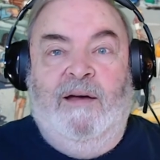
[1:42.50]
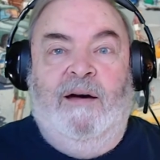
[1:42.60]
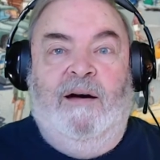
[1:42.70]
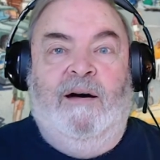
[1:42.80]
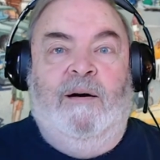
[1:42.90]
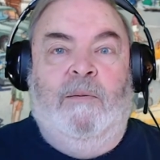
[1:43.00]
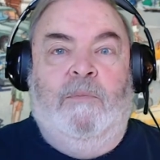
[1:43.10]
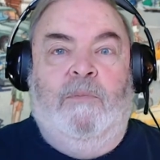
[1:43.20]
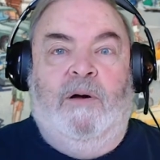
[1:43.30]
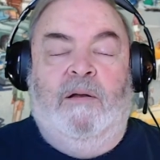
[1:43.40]

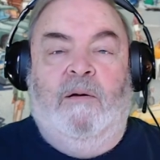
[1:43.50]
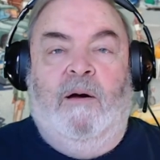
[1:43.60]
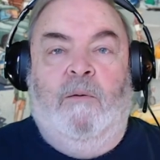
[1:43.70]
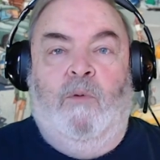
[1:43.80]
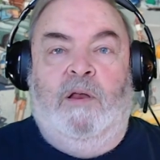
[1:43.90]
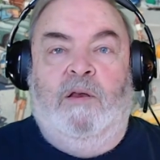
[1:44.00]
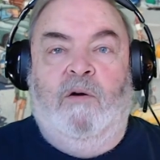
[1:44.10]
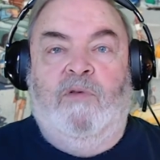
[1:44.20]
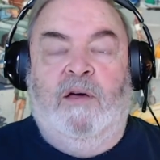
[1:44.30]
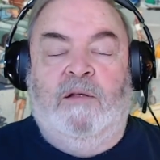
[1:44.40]
But we
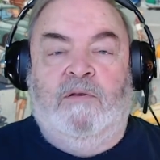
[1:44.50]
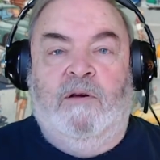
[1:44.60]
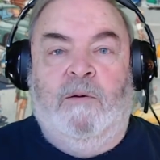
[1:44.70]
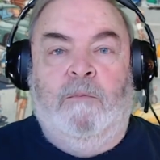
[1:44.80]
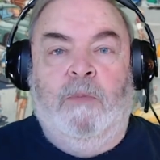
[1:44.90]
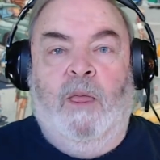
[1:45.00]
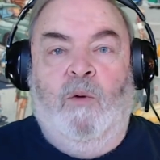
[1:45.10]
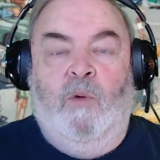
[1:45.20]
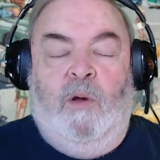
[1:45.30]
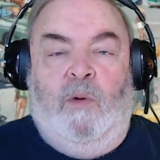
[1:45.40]
know that
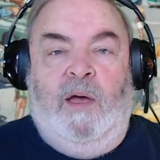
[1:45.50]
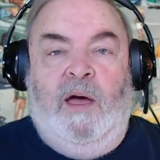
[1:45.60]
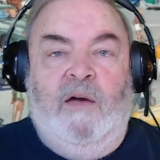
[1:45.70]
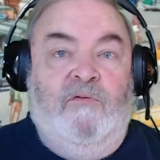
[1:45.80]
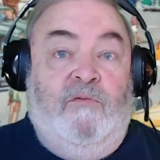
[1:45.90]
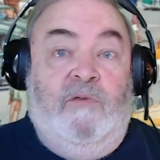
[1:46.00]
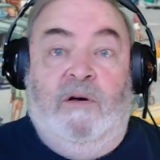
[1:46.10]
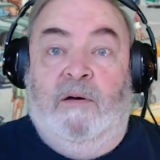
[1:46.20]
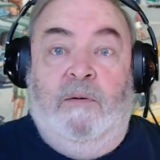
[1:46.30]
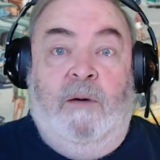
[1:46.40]
we have
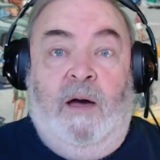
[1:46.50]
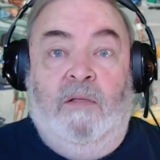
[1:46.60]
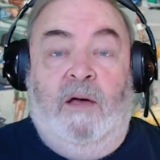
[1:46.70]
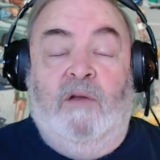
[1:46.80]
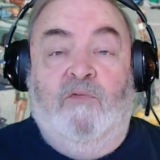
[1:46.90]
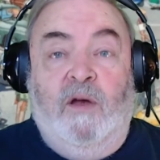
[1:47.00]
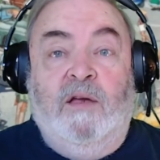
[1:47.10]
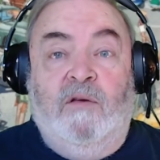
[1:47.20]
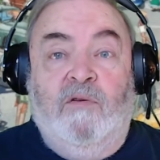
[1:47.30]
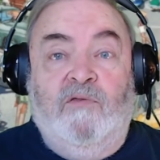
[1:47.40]
a lot of
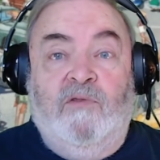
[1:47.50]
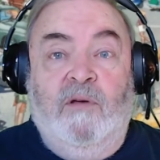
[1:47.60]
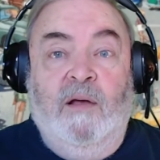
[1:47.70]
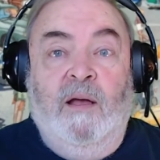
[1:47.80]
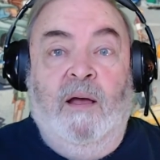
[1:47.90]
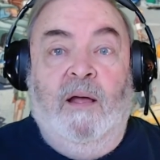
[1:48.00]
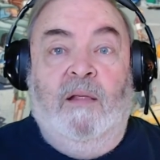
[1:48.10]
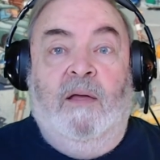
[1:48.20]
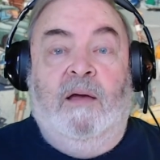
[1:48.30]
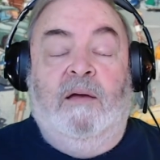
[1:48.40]
regulars,
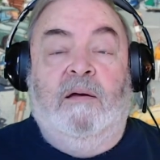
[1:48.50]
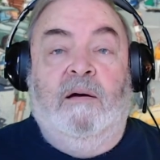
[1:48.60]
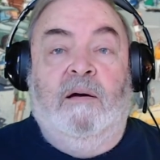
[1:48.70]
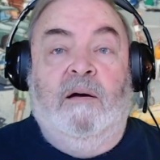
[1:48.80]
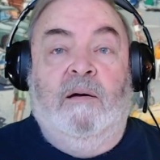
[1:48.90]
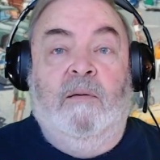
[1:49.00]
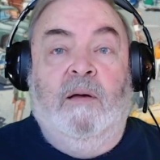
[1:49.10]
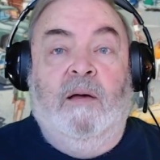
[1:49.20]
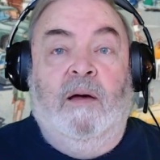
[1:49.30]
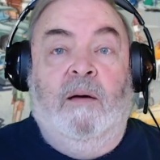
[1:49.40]
like
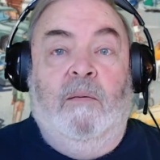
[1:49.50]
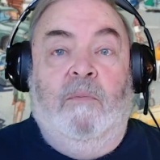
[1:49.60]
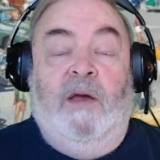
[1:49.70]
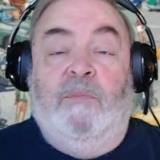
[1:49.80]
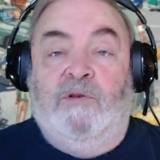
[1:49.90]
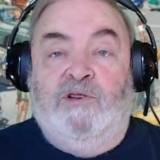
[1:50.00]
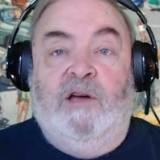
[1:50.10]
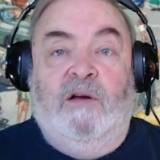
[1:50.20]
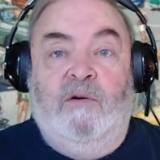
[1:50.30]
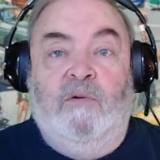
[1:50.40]
Manny
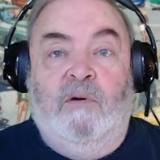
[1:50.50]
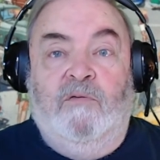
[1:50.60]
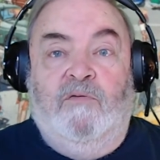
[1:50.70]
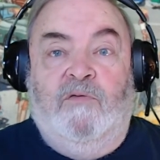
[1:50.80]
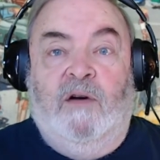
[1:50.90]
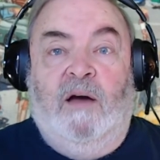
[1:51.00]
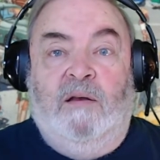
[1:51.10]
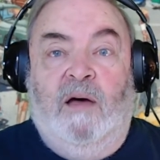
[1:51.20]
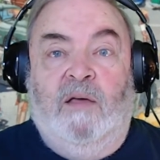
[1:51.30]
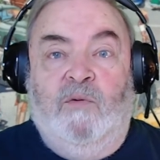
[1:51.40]
Pacheco of Forgotten
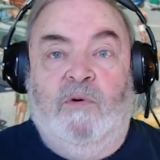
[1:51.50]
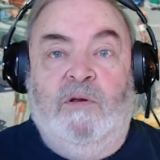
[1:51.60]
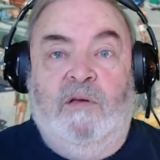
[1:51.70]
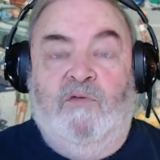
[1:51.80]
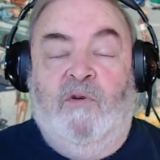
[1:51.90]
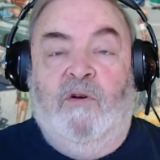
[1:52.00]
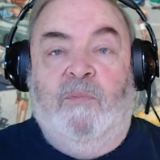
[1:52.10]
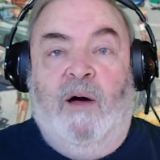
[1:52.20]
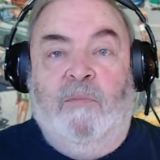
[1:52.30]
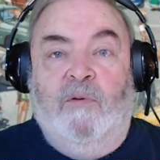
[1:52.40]
Hollywood. He's very
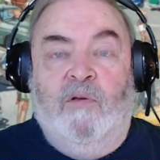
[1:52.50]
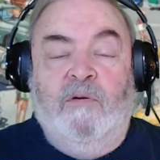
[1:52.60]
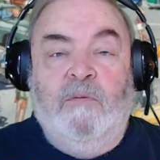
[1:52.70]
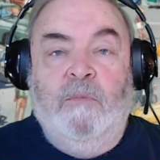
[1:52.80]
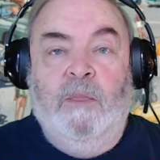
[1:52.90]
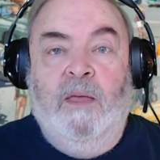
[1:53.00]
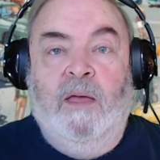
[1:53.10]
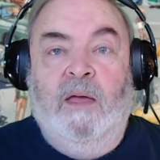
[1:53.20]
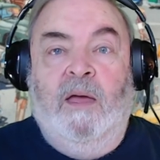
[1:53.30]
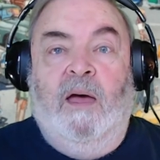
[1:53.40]
popular.
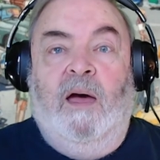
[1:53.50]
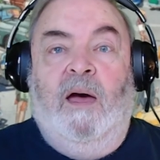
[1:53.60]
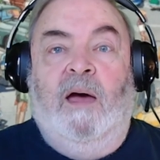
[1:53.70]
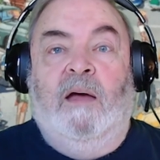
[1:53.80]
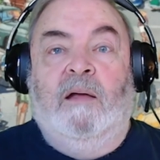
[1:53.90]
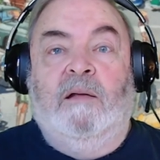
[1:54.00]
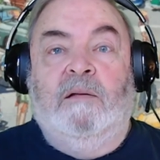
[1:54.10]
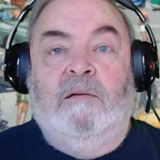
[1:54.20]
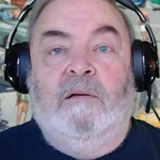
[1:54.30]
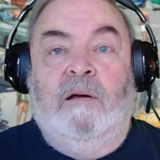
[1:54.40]

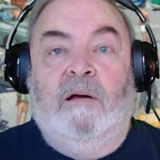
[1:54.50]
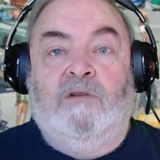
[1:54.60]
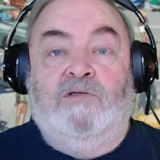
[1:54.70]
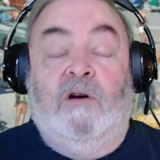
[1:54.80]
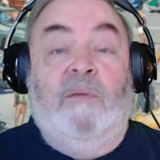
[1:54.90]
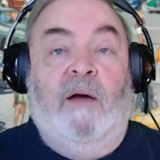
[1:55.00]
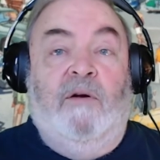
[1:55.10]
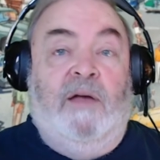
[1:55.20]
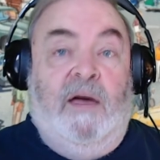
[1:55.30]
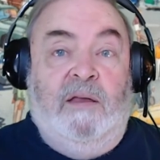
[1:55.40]
And John
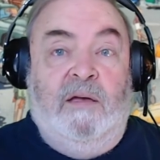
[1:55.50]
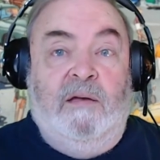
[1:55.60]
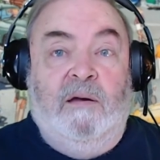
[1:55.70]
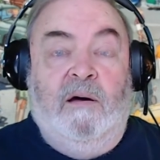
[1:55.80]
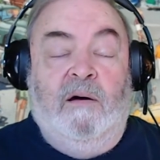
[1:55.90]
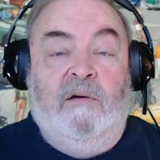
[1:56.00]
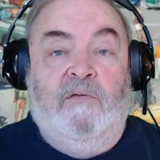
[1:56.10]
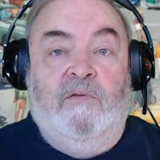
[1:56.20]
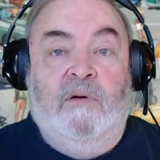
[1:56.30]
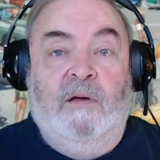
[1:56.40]
Mariani of
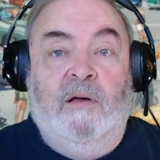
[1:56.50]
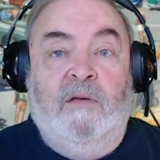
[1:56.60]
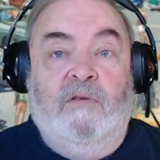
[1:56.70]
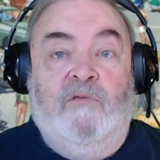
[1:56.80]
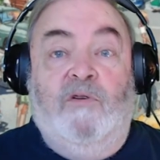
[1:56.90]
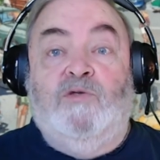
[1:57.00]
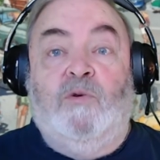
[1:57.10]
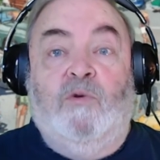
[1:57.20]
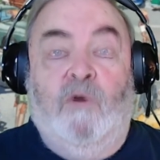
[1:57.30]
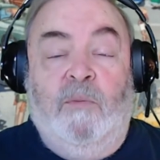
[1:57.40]
The Virtual
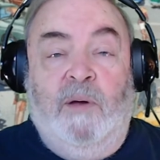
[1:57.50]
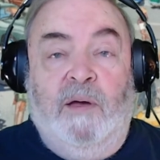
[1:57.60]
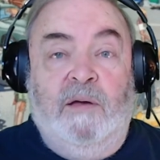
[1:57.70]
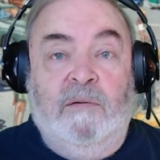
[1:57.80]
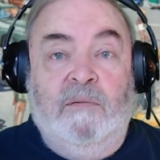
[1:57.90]
Gourmet,